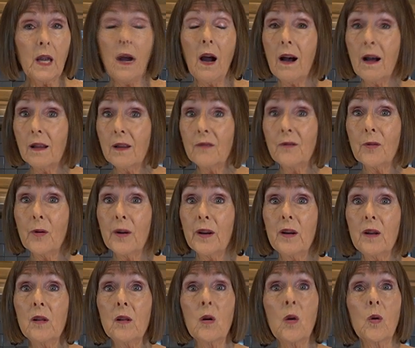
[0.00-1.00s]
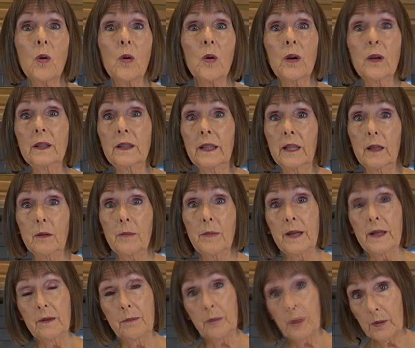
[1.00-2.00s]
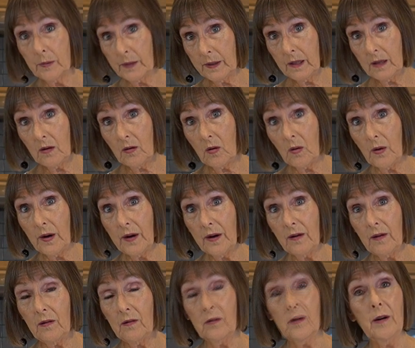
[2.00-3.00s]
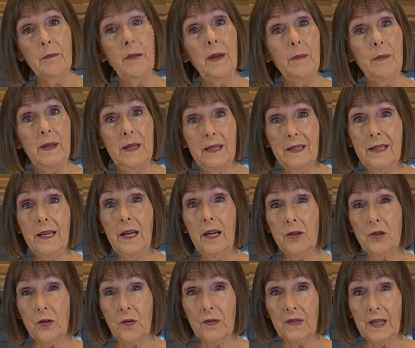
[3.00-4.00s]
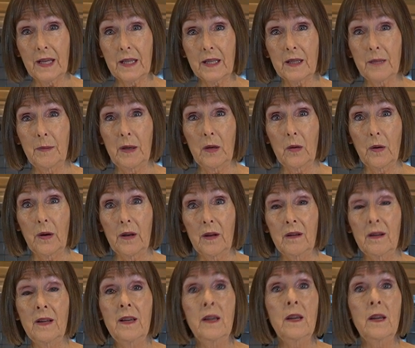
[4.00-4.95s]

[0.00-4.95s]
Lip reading: olive oil or a little bit of perilla oil or maybe a touch of sesame oil.